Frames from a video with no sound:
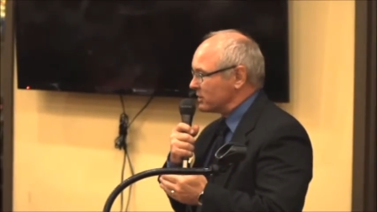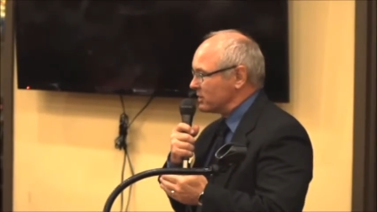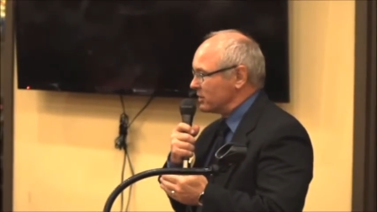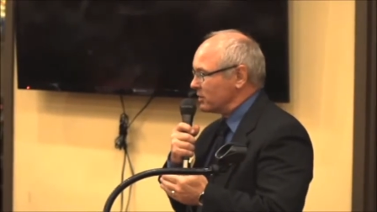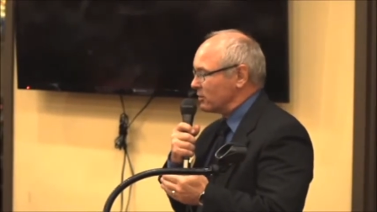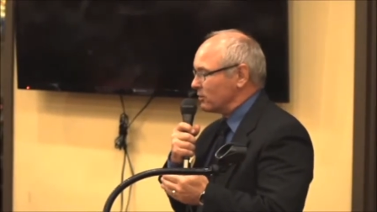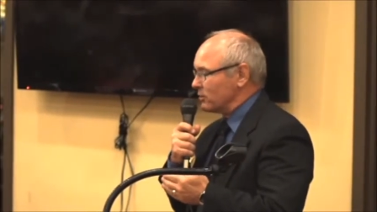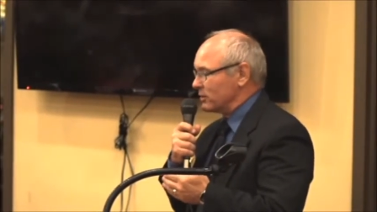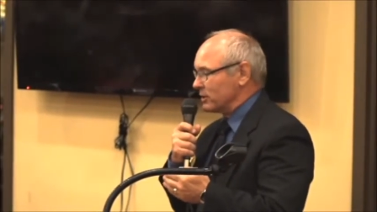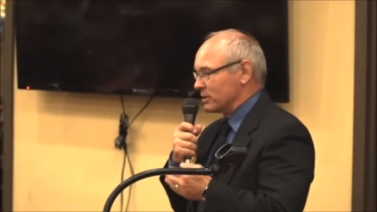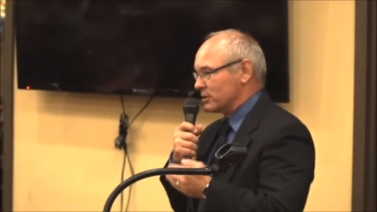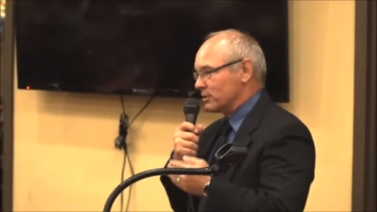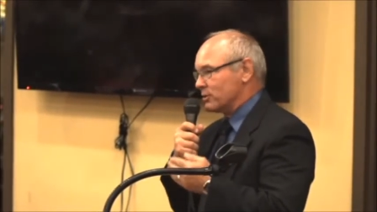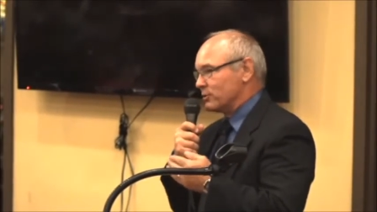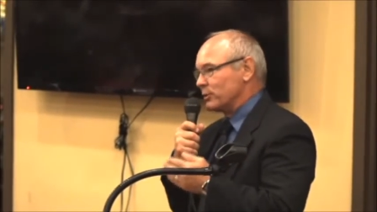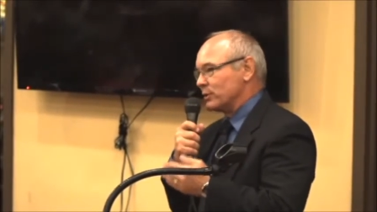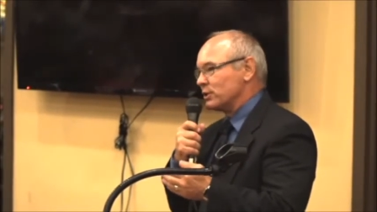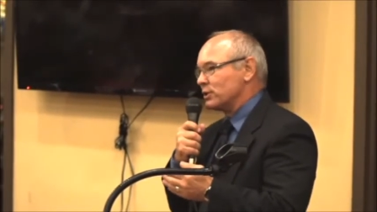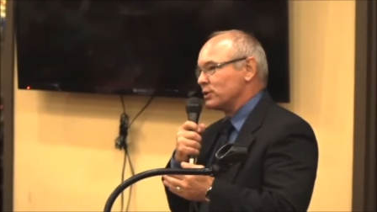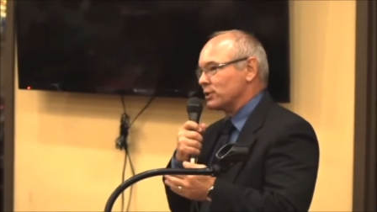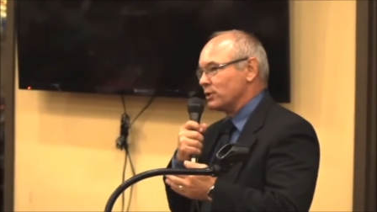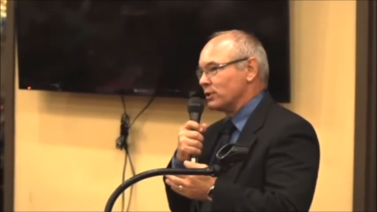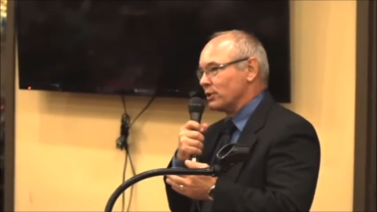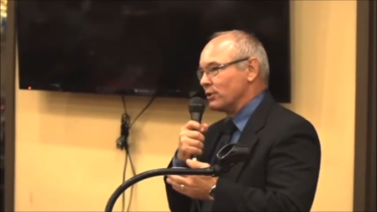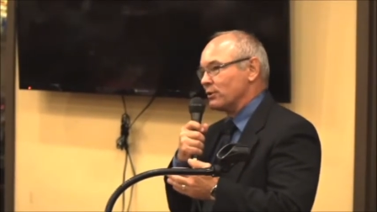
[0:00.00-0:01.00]
though, is to
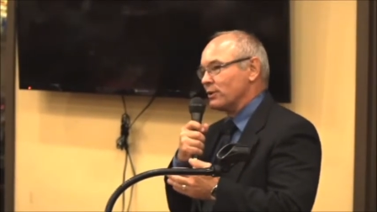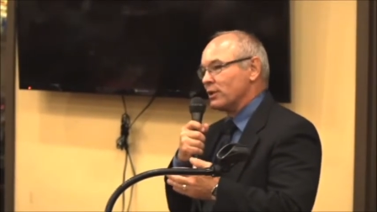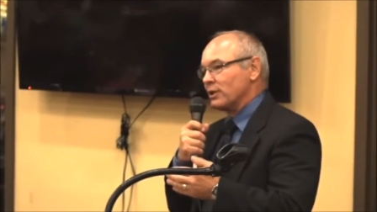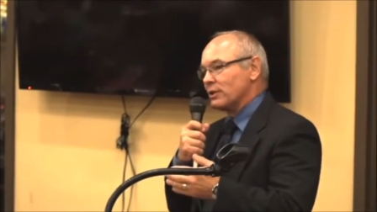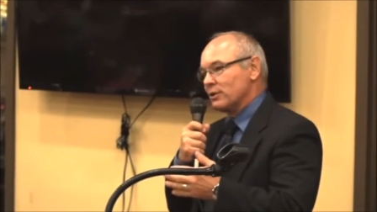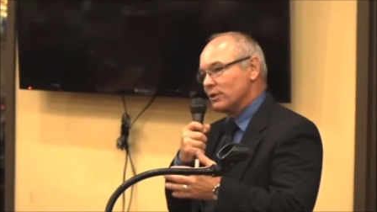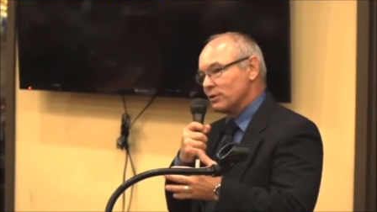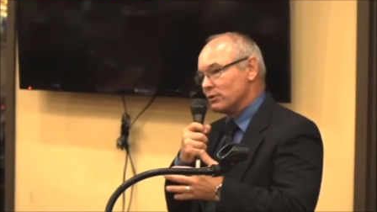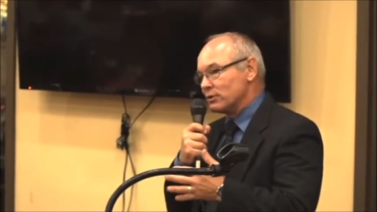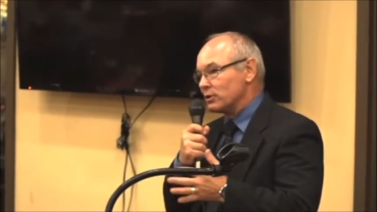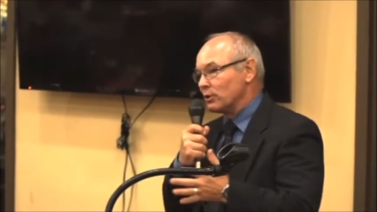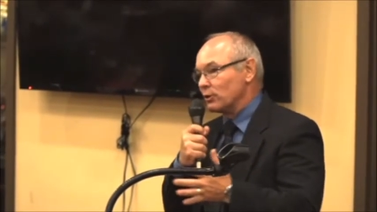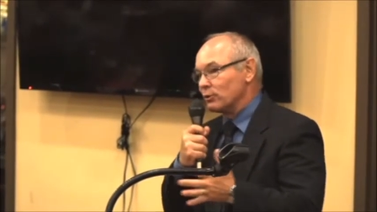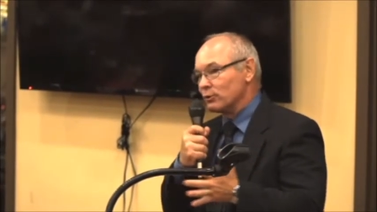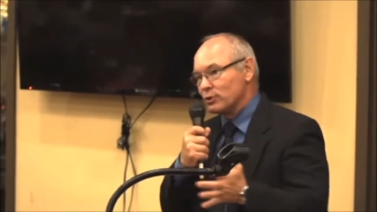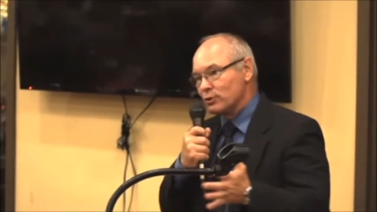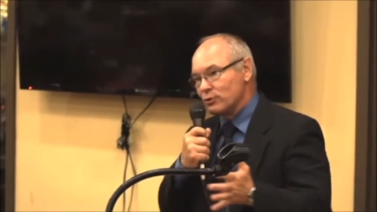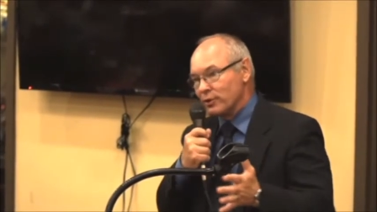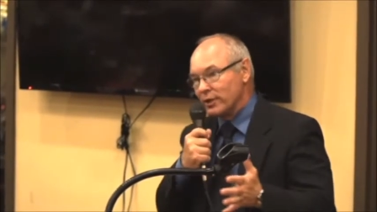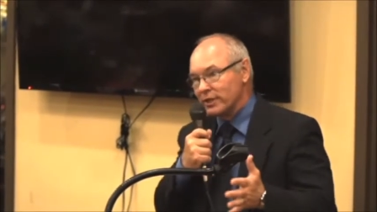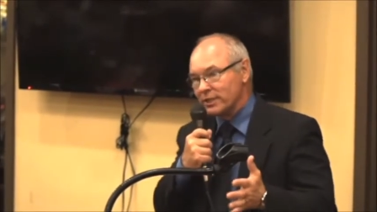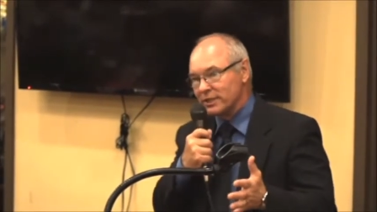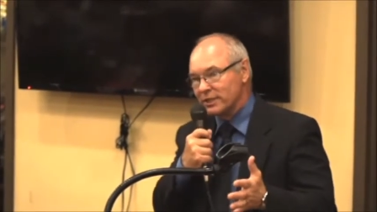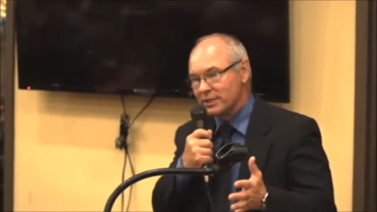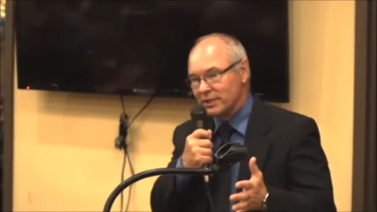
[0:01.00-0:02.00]
ensure that there's no
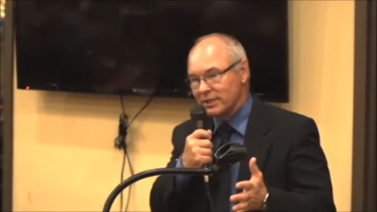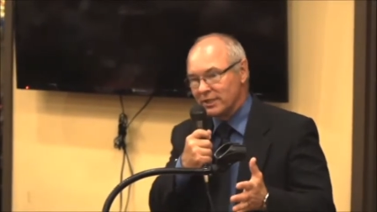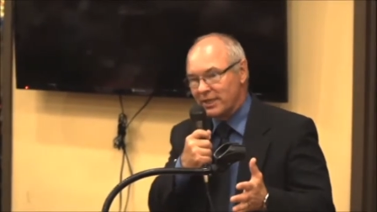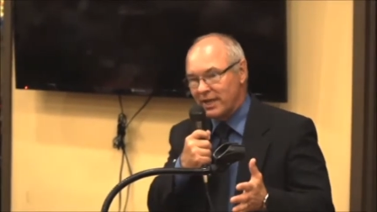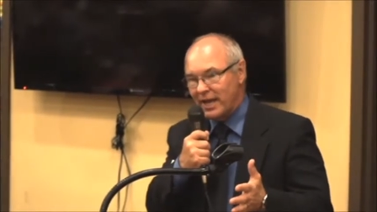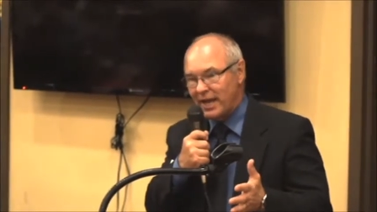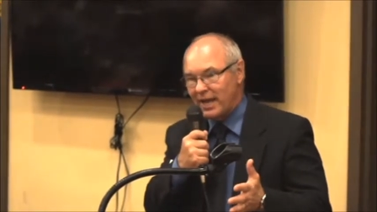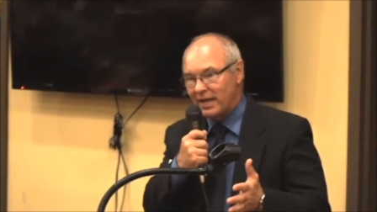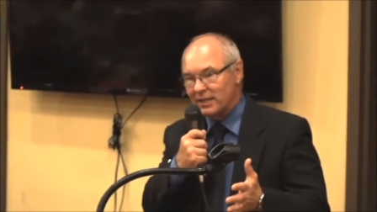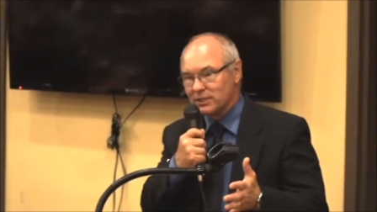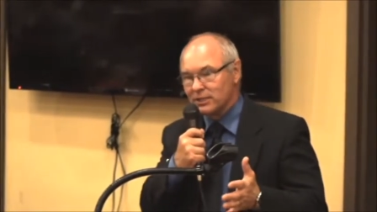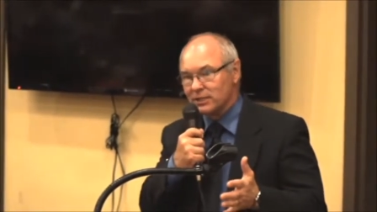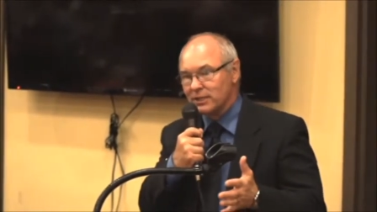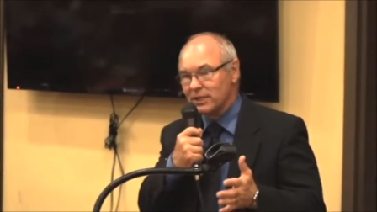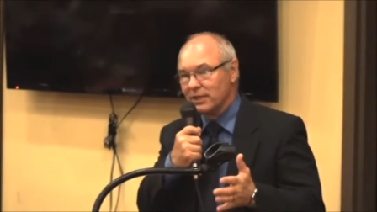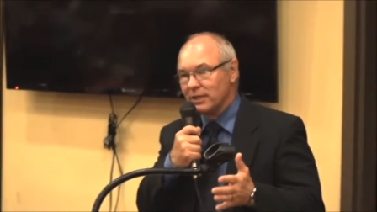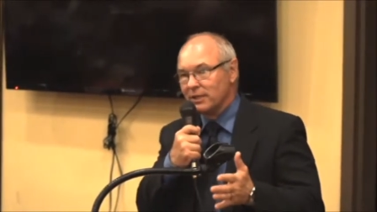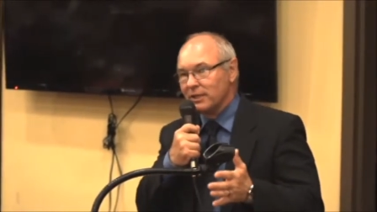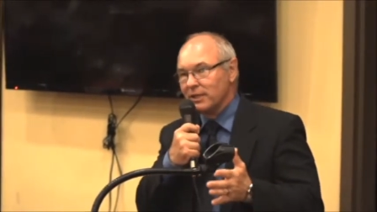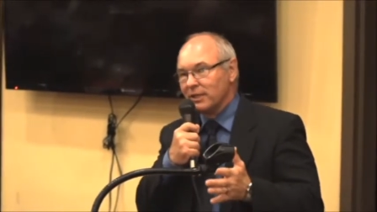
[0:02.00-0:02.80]
strings attached.